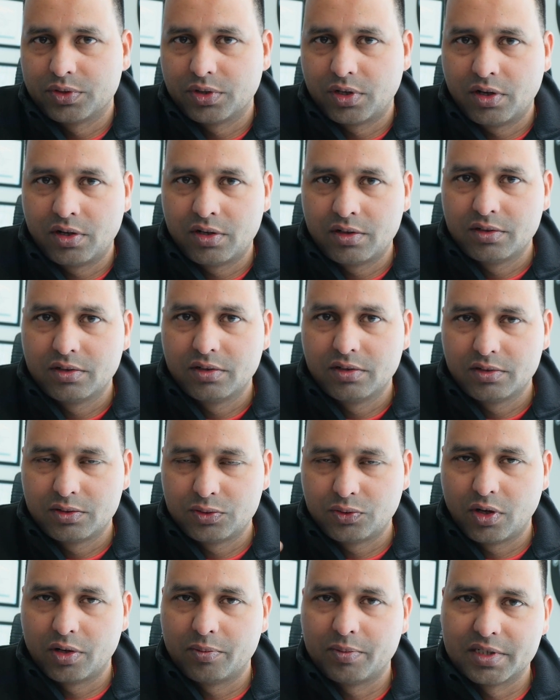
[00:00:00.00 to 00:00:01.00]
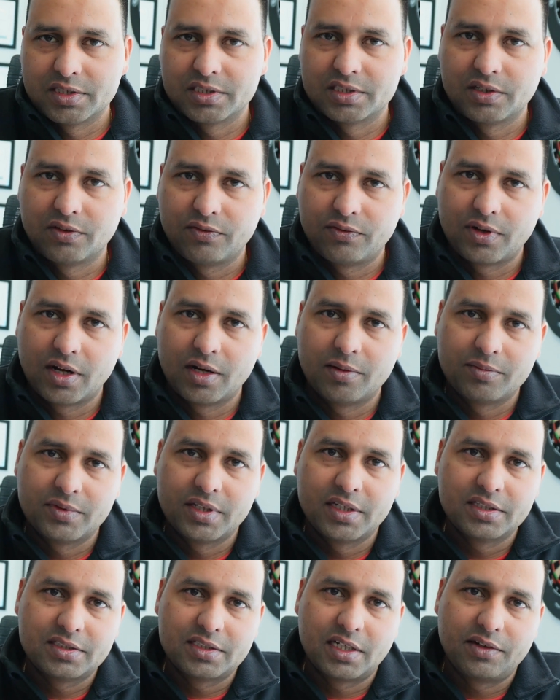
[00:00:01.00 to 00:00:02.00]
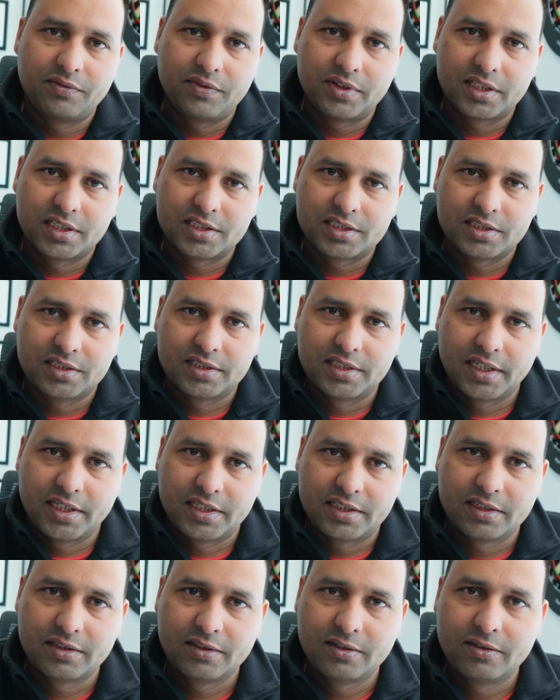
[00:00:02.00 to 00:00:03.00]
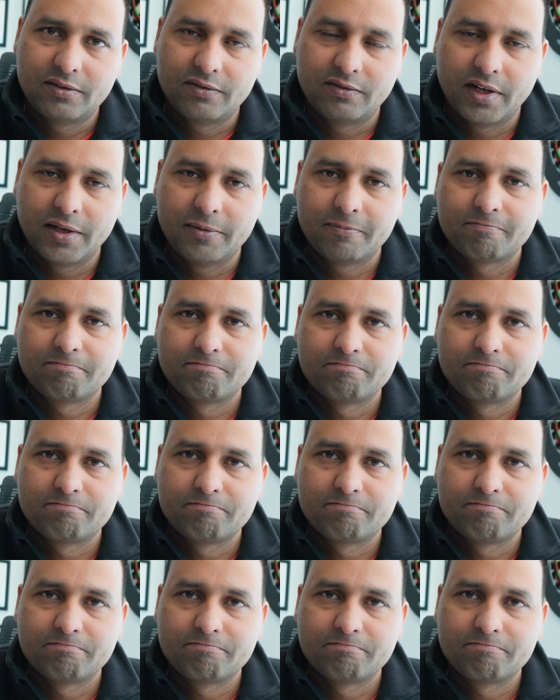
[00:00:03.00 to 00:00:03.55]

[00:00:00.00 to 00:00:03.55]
are 12 months from the certification date, right?